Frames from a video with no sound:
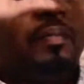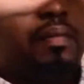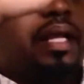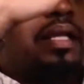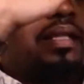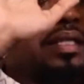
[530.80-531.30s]

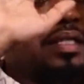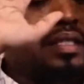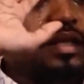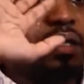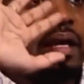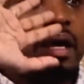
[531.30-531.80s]
up like
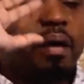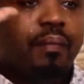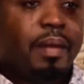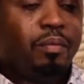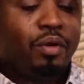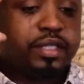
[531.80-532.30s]
this.
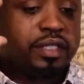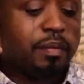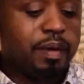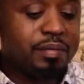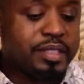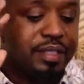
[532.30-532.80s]
My body's
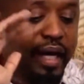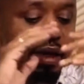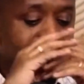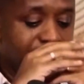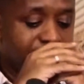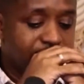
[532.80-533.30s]
up. I'm
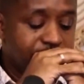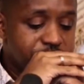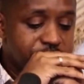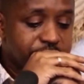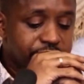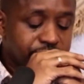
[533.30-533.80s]
stuck
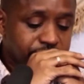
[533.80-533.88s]
naked.